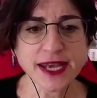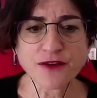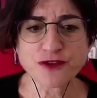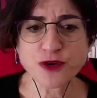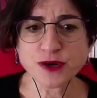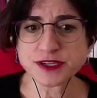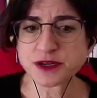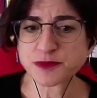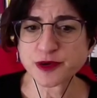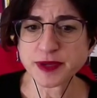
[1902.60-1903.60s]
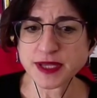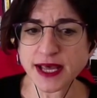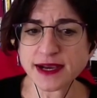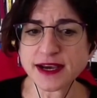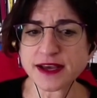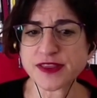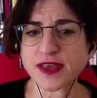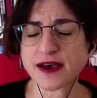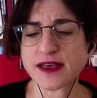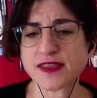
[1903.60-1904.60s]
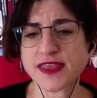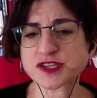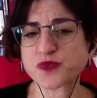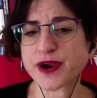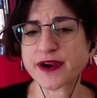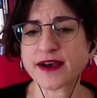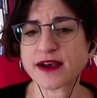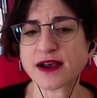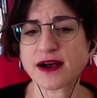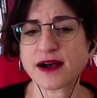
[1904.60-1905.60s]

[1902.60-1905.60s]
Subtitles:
Now, of course, in Mpumalanga, that's where